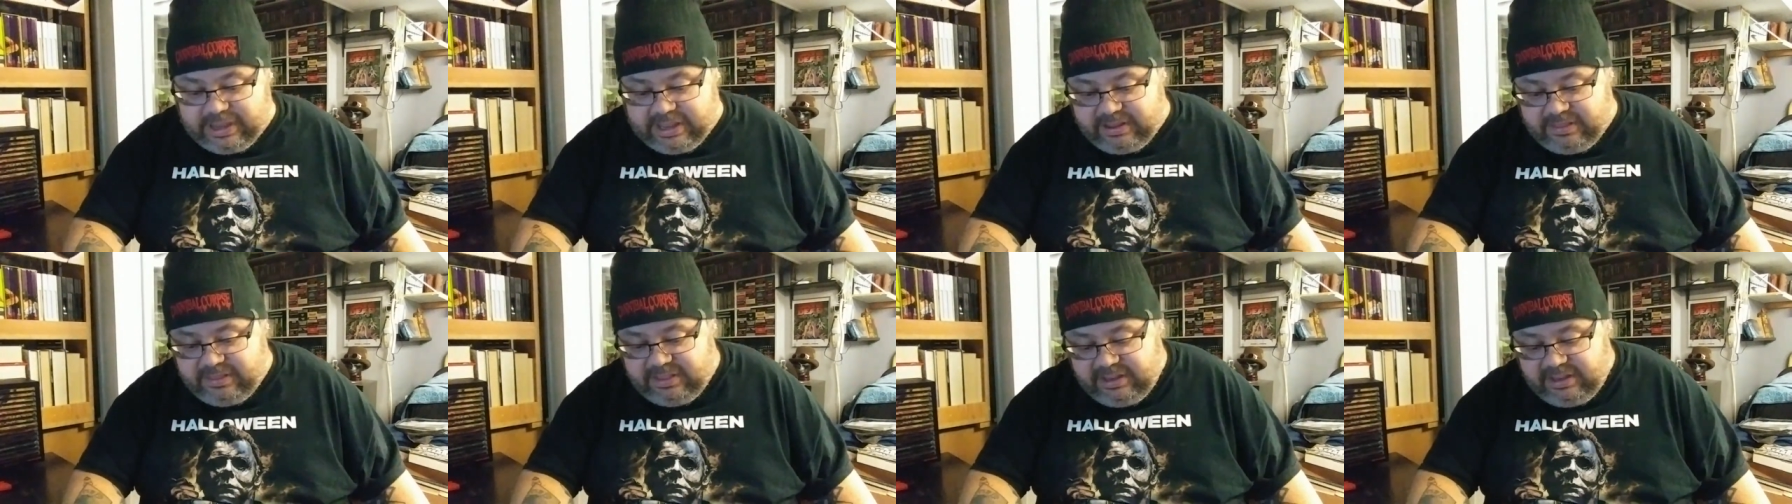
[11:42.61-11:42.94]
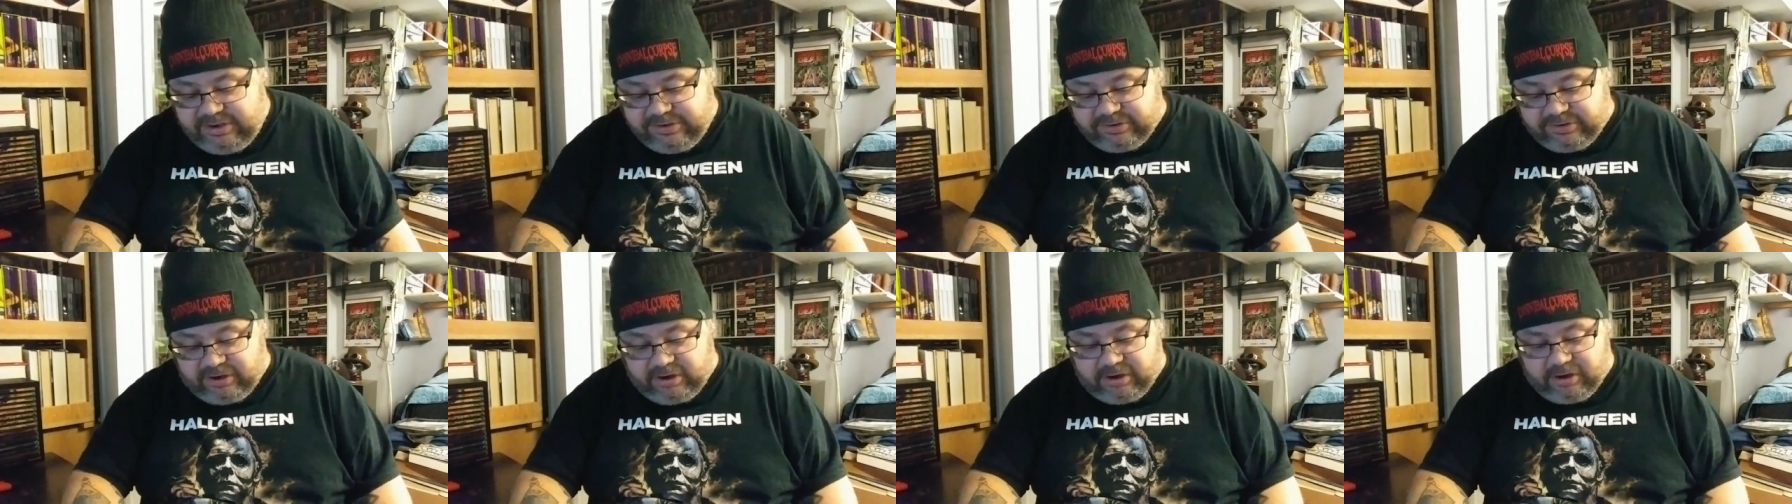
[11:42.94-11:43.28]
and
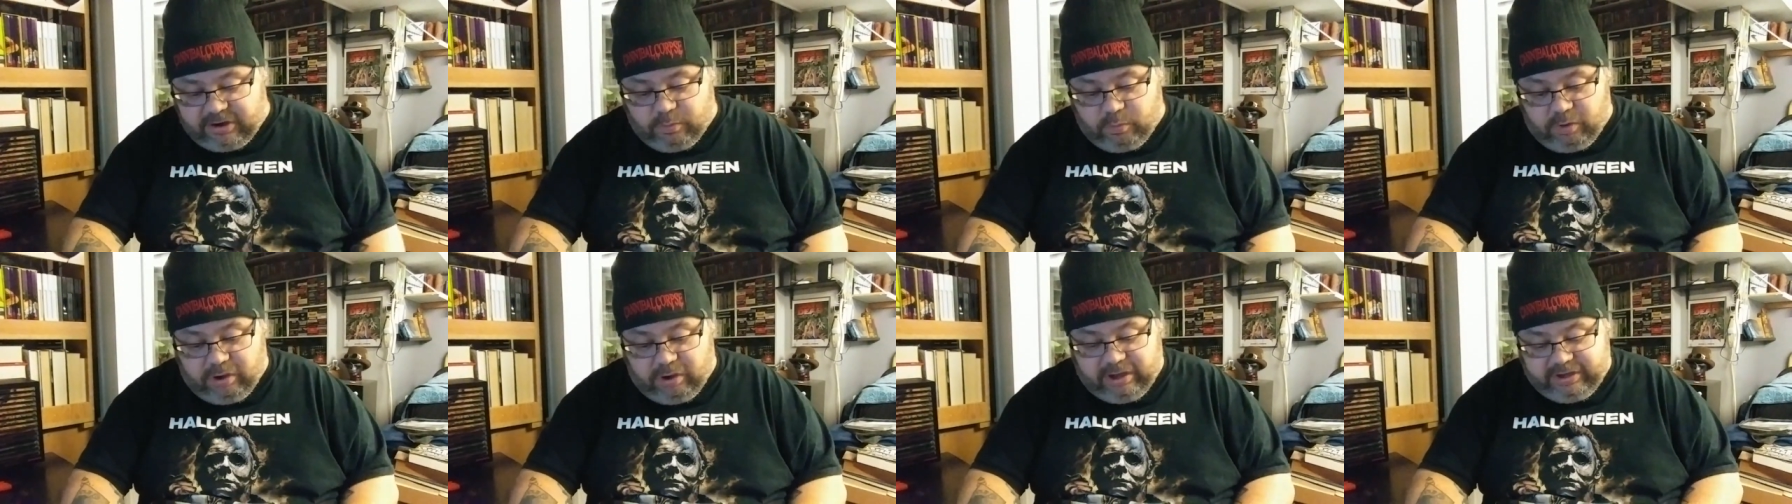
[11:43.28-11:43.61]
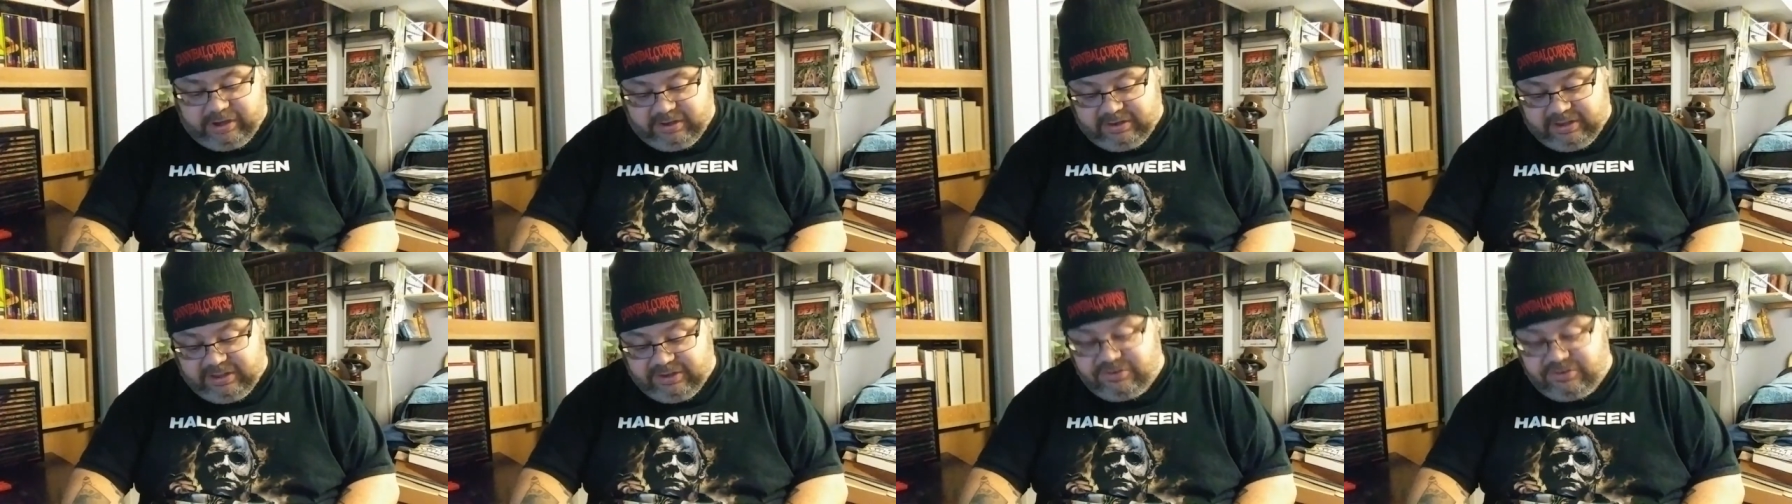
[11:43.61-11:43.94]
these are
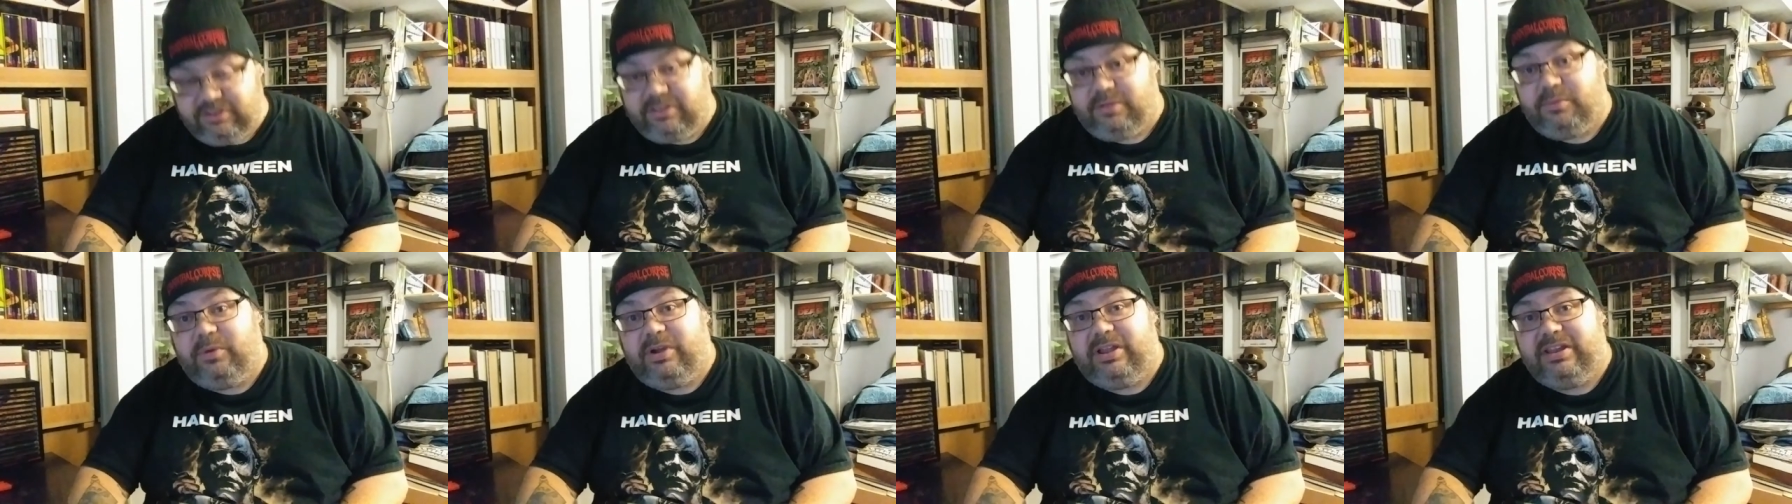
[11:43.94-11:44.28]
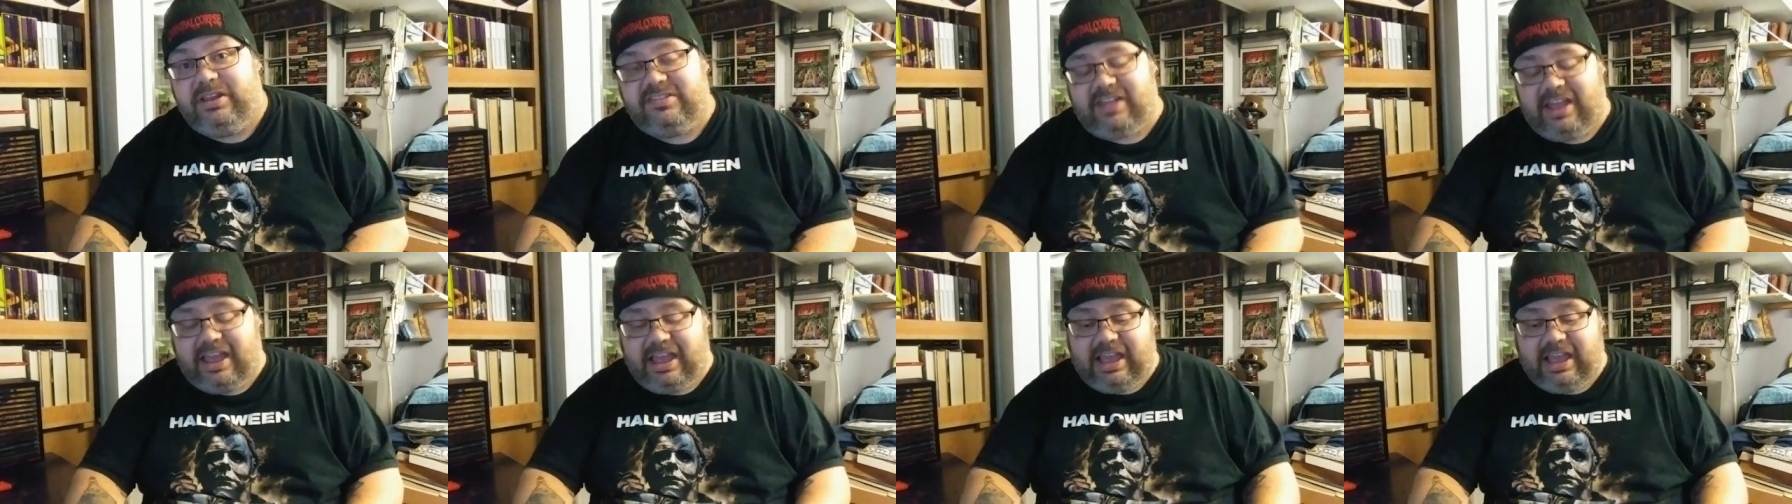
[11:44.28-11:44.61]
the
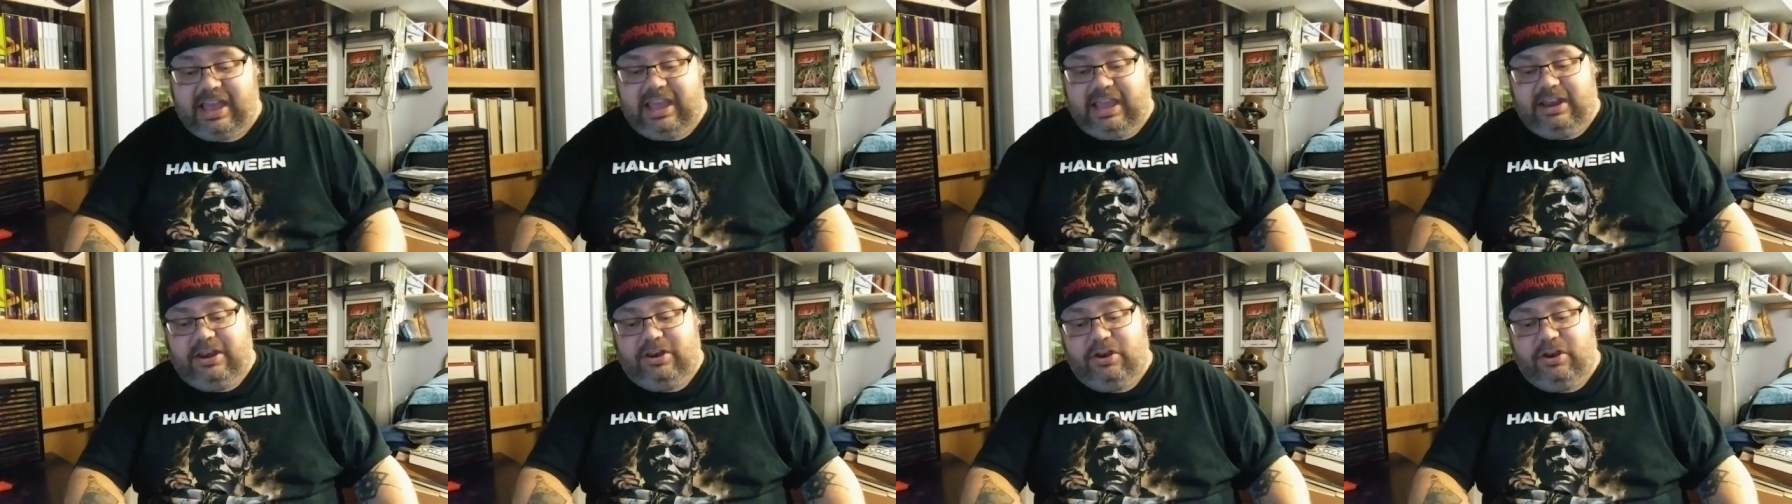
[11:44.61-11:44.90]
ones I